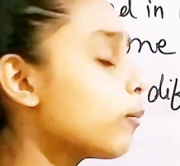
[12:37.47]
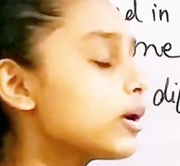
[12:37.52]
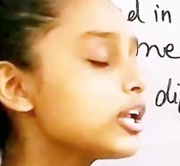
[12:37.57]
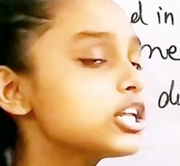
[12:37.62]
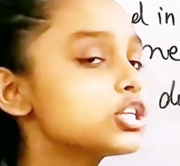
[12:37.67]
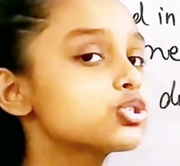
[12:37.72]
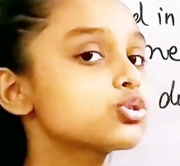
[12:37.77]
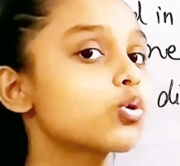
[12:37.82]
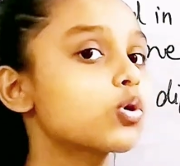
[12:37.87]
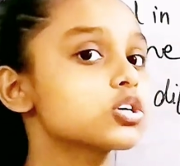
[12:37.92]

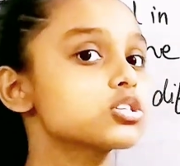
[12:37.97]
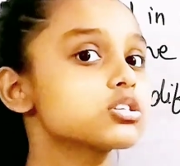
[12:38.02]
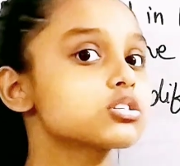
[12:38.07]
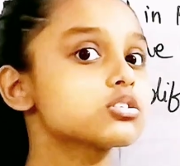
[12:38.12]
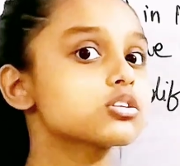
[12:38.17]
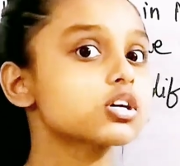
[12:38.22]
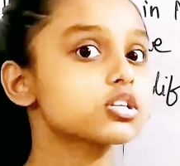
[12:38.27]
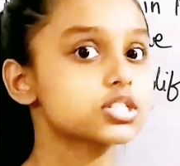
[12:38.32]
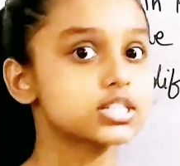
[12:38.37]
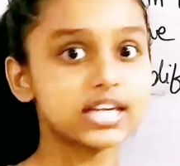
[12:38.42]
many choices
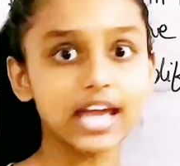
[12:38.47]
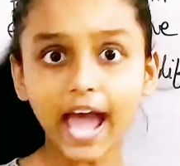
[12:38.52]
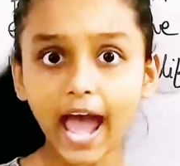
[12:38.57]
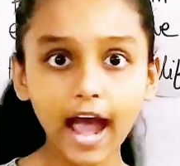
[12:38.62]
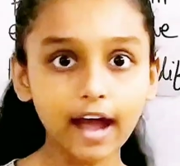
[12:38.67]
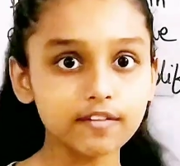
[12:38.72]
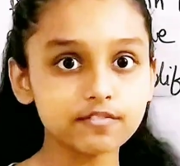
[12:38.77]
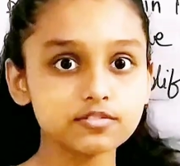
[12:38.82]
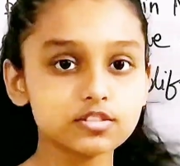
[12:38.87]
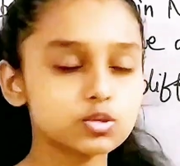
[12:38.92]
does he
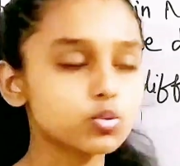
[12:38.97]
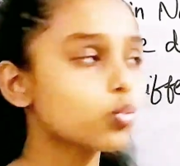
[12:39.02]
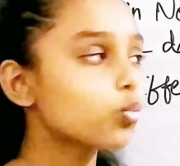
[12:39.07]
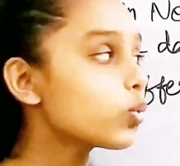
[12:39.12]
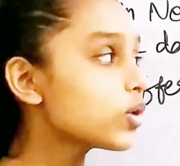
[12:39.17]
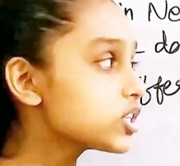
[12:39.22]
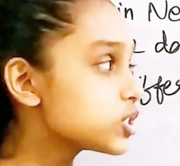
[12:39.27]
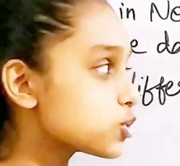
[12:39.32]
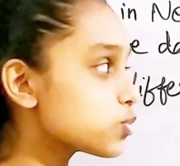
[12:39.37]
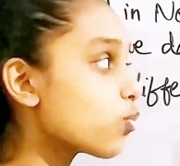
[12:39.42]
have? So
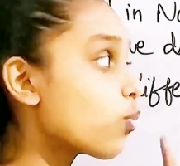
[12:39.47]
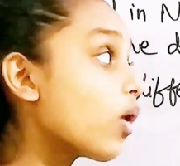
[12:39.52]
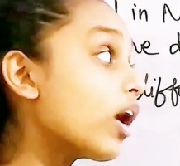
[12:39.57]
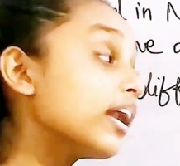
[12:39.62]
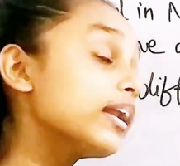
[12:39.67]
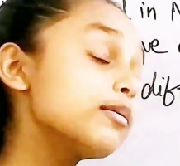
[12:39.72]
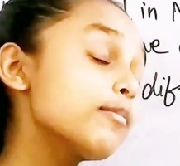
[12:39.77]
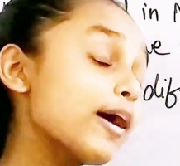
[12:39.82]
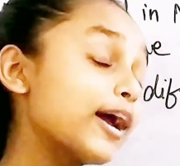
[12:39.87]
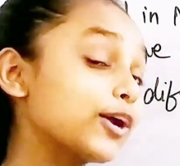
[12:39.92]
which
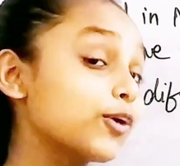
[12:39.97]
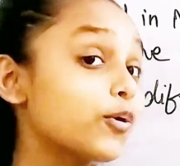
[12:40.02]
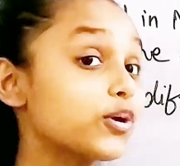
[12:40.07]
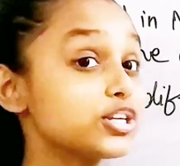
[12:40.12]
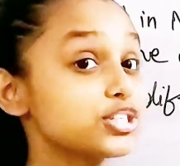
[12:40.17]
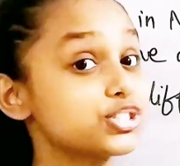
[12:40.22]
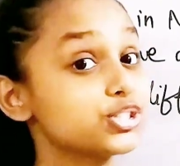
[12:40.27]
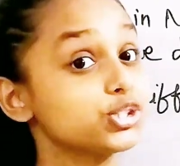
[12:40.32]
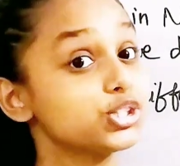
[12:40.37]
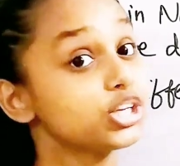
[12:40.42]
one am I
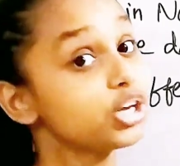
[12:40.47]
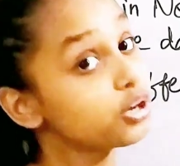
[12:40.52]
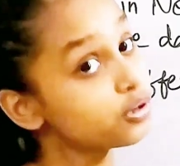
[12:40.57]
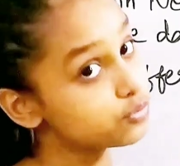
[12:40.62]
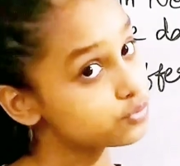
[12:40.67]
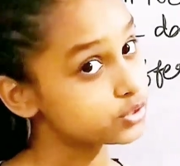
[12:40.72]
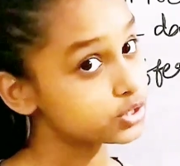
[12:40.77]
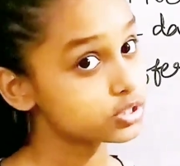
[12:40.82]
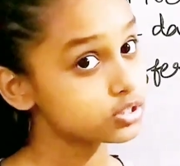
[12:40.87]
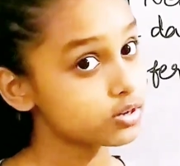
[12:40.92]
going to
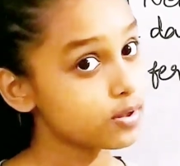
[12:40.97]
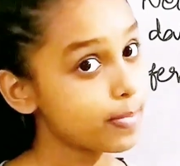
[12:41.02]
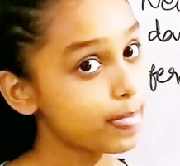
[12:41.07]
use?